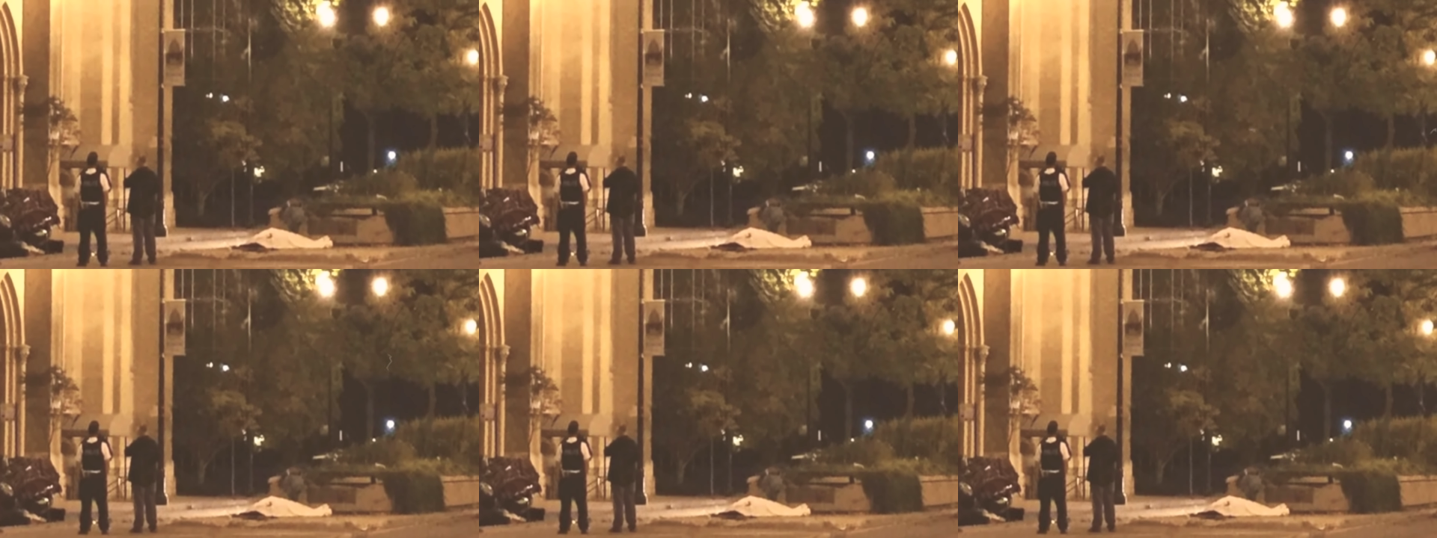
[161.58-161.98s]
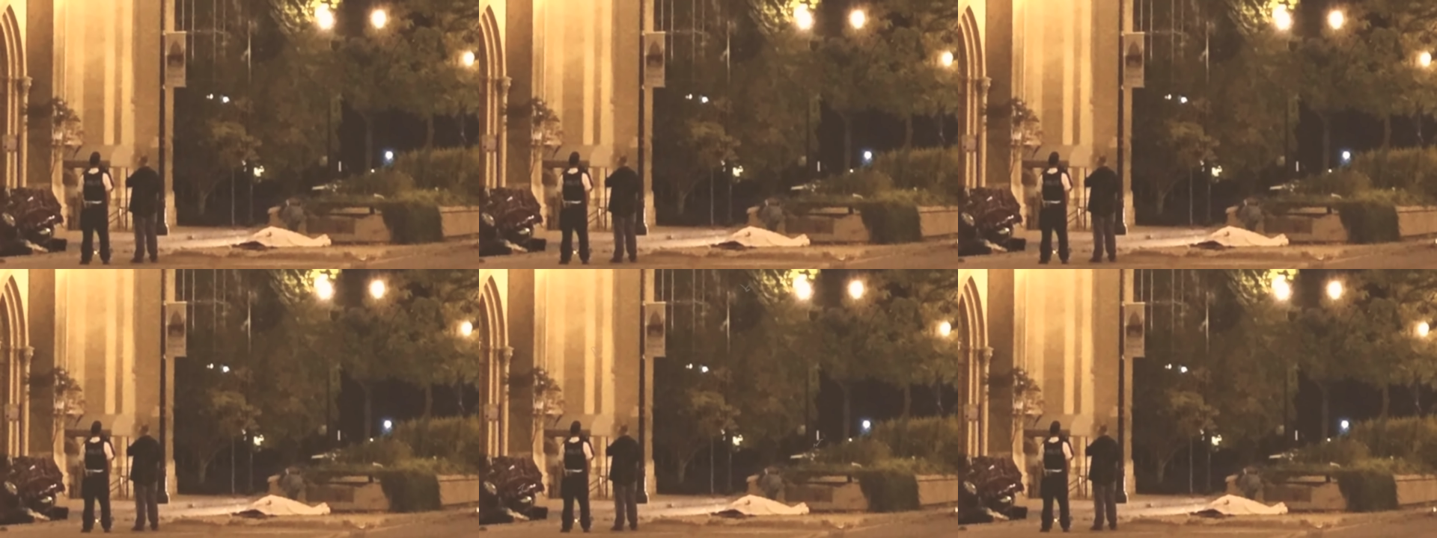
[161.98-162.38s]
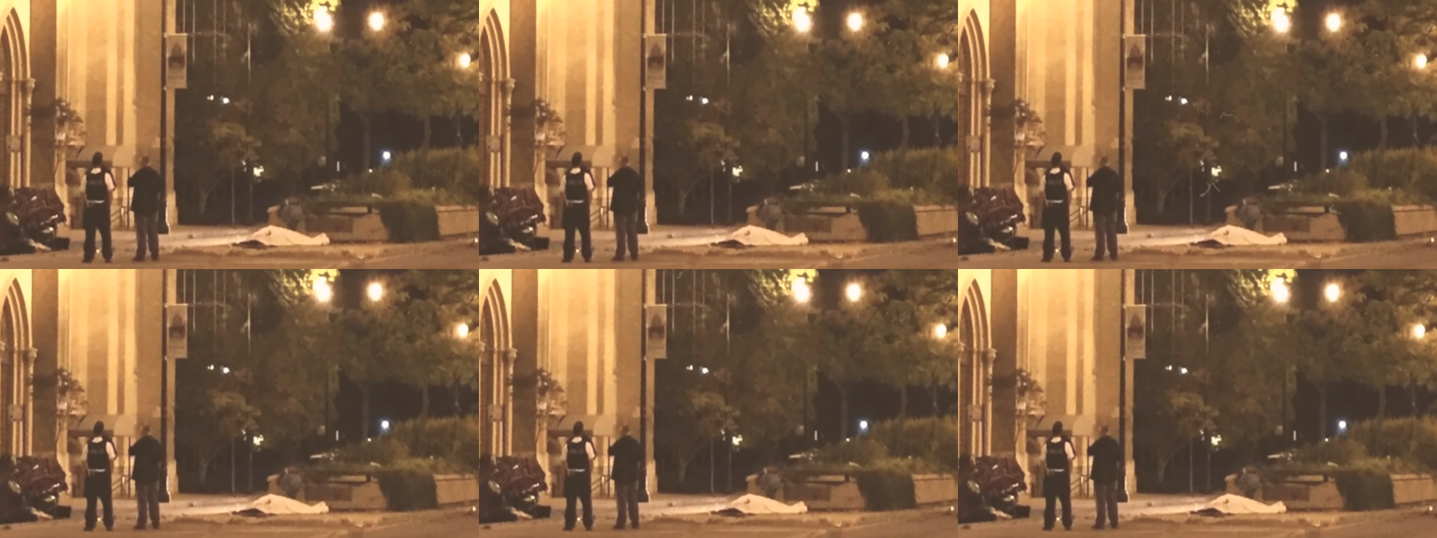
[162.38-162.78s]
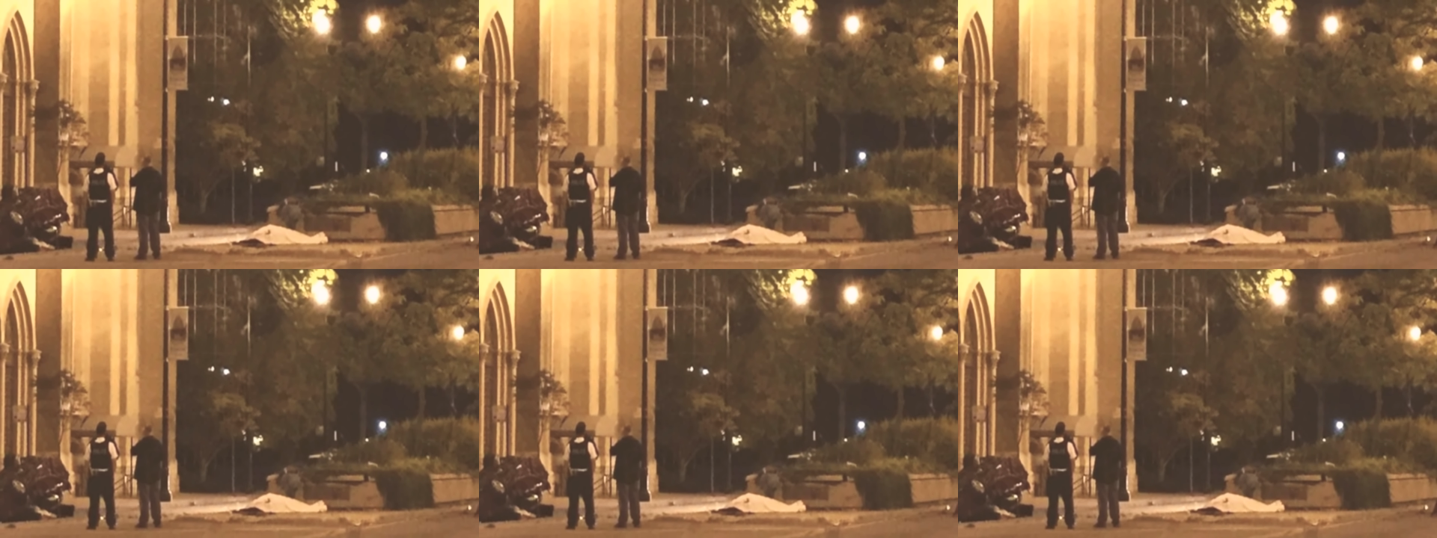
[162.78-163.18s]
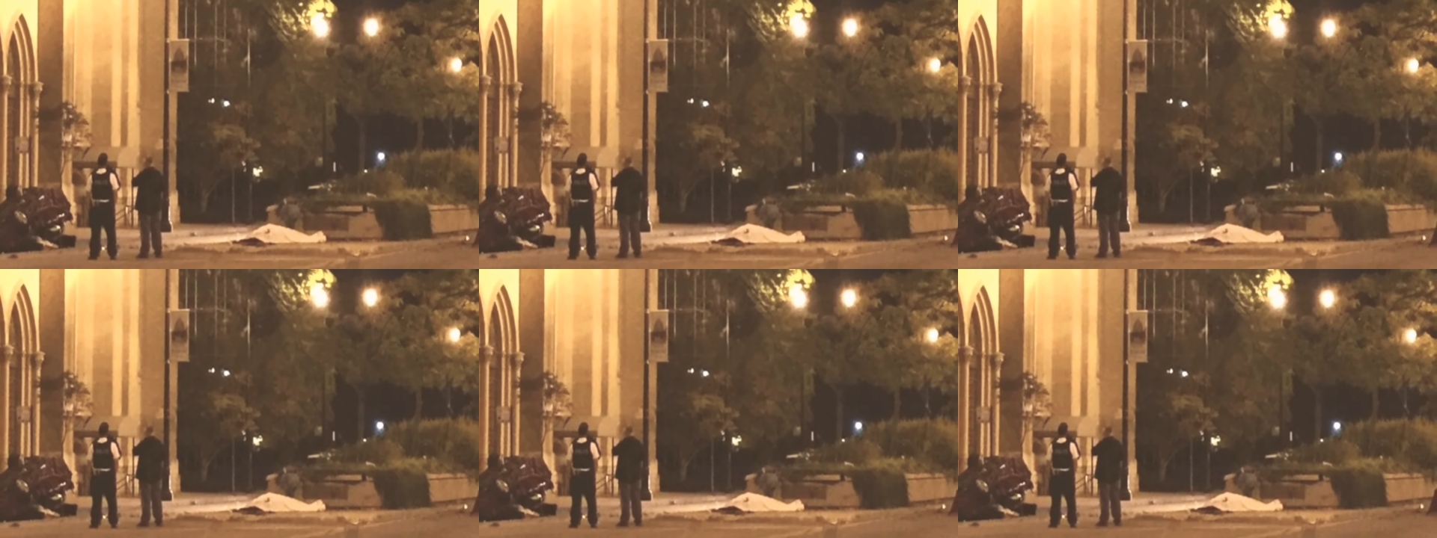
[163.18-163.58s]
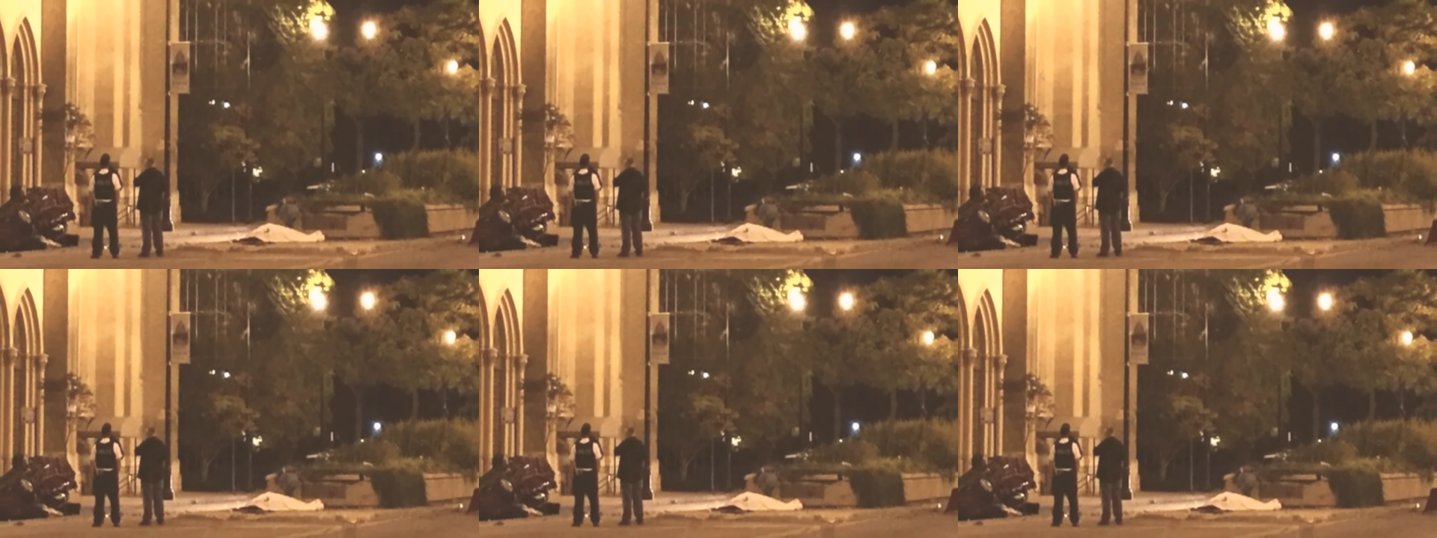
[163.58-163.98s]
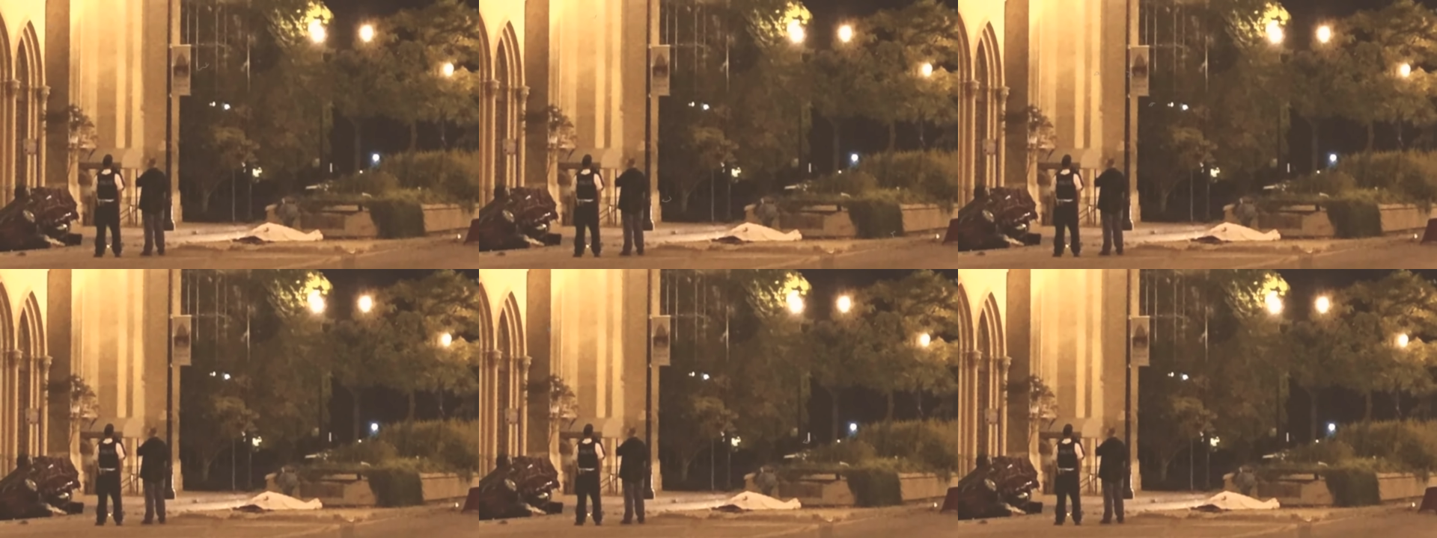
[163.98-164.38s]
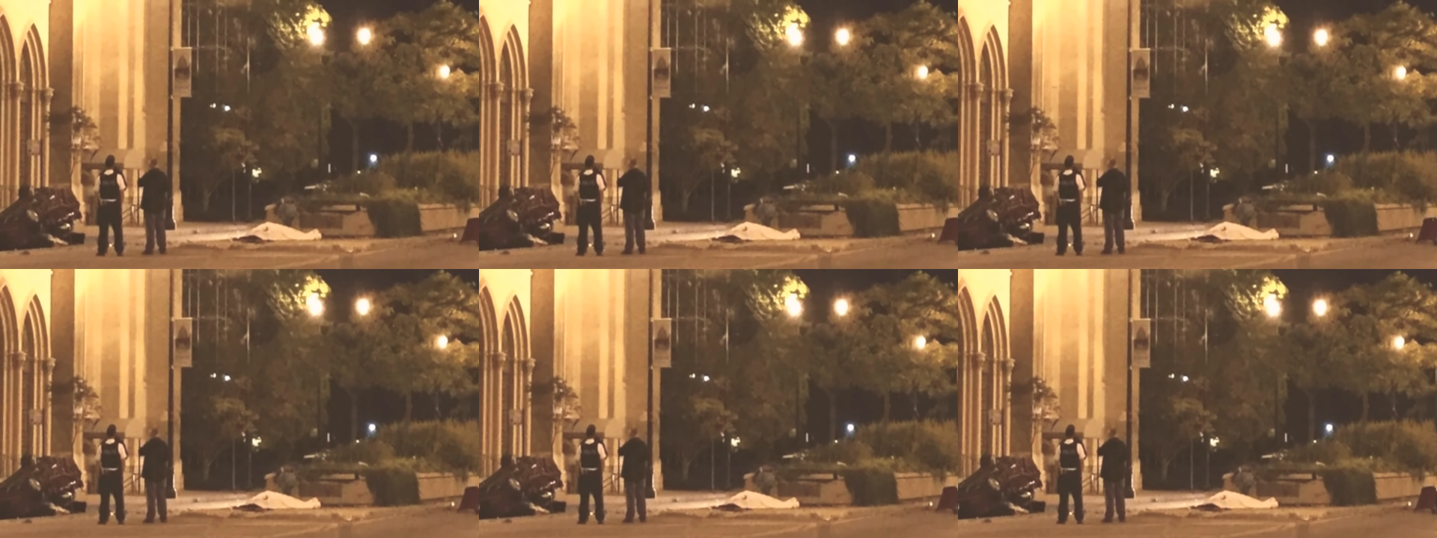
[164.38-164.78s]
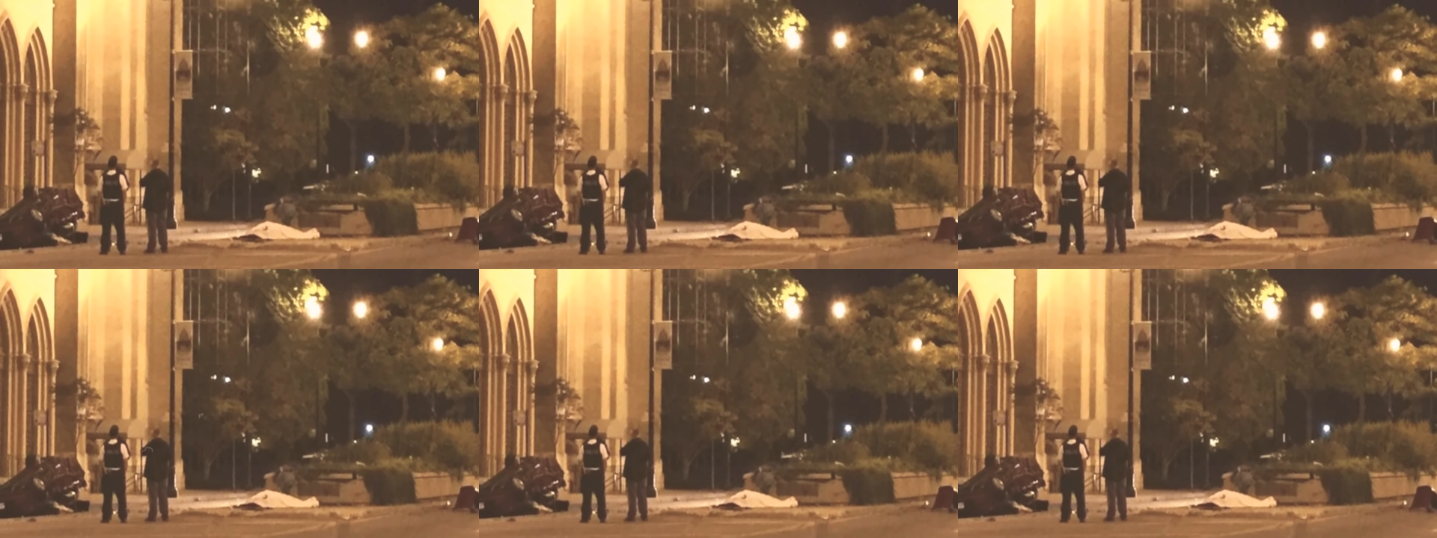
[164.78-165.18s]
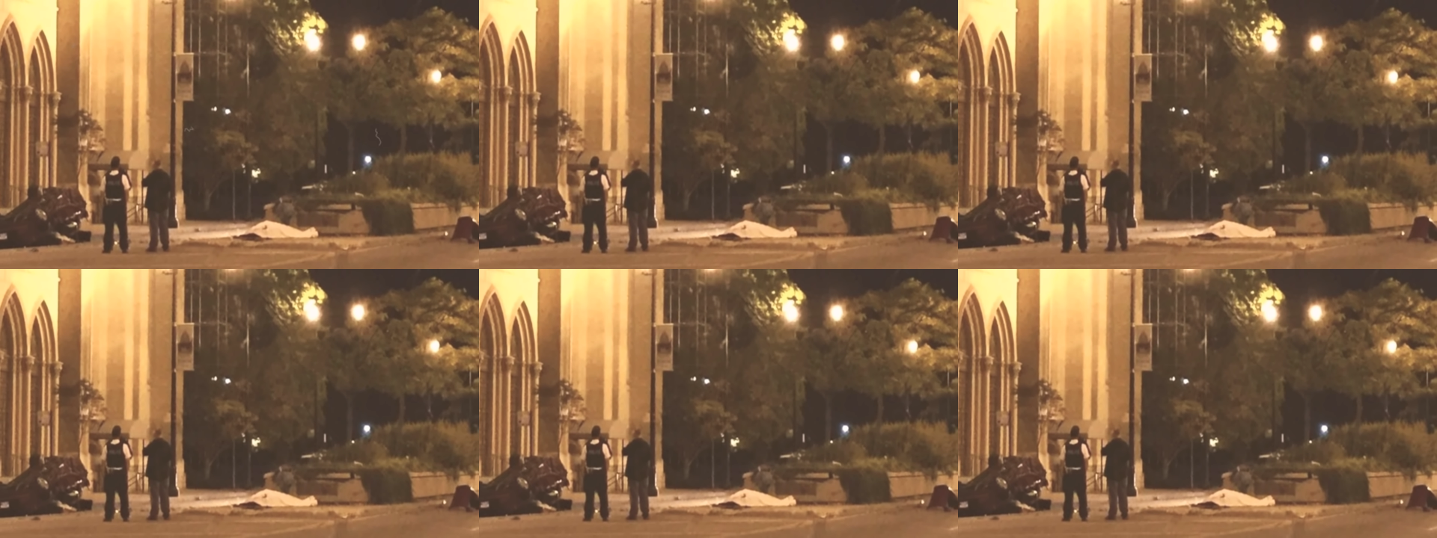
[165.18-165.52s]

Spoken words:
(no speaker visible)